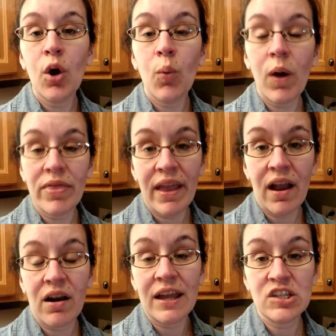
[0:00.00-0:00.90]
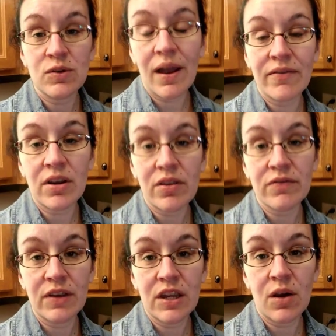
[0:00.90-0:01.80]
what they are, I do have another
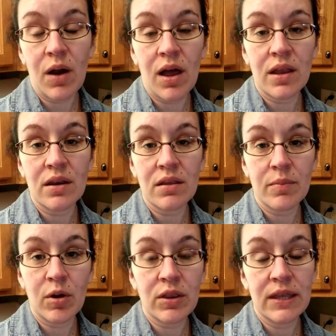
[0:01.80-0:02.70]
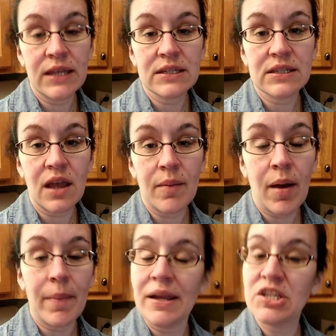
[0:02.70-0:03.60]
video on the book links um,
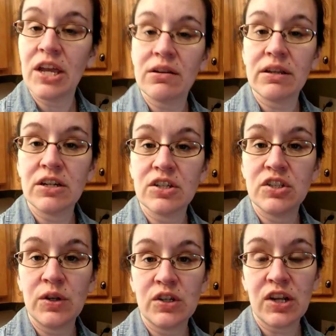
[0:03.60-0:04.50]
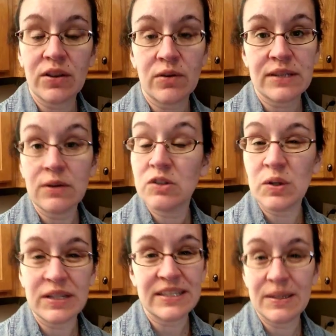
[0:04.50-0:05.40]
on my channel here so you can check those out so you
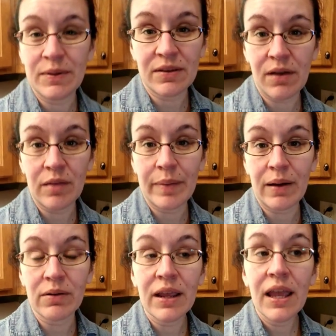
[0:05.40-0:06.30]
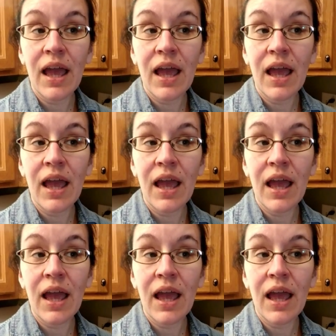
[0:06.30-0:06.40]
can see what they're all about.